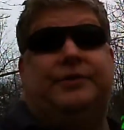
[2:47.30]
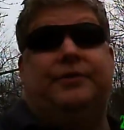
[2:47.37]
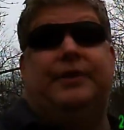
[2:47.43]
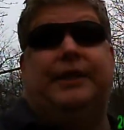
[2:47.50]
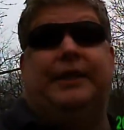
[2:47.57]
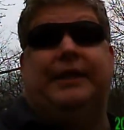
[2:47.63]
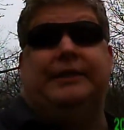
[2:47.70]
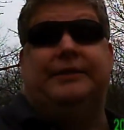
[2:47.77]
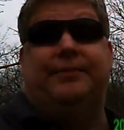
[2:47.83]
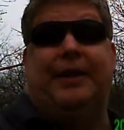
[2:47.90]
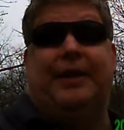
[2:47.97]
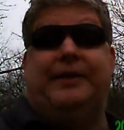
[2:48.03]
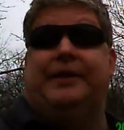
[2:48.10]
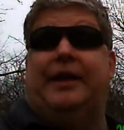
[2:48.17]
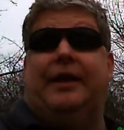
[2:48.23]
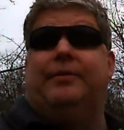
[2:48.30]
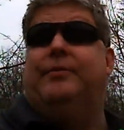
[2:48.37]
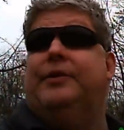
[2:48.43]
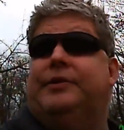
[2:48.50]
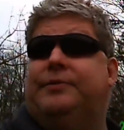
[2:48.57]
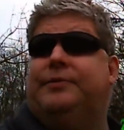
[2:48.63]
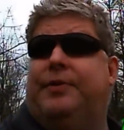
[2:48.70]
One thing that's really
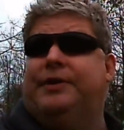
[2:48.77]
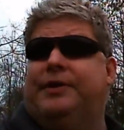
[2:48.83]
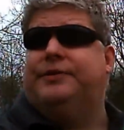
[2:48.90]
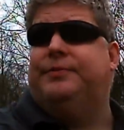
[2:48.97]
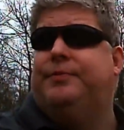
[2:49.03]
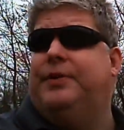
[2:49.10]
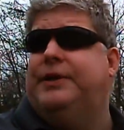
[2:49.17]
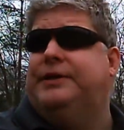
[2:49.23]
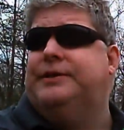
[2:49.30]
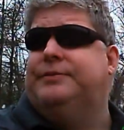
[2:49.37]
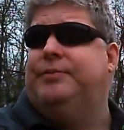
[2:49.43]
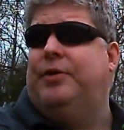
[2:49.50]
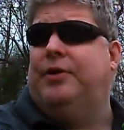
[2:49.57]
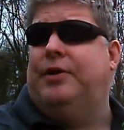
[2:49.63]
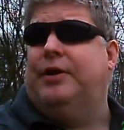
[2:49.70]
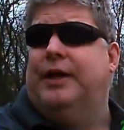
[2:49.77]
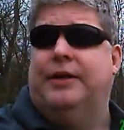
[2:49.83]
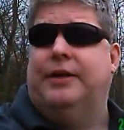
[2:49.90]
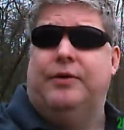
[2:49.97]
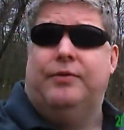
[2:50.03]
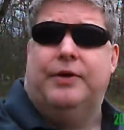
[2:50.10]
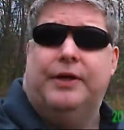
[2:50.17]
nice about the camera is it's pretty
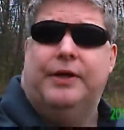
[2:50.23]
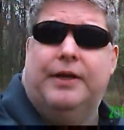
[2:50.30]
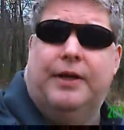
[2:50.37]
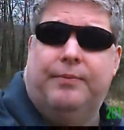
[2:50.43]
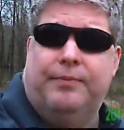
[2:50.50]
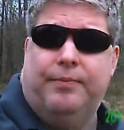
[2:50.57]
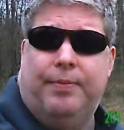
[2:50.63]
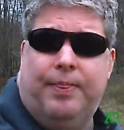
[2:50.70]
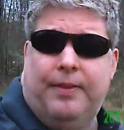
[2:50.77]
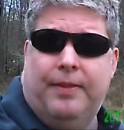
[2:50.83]
small, and you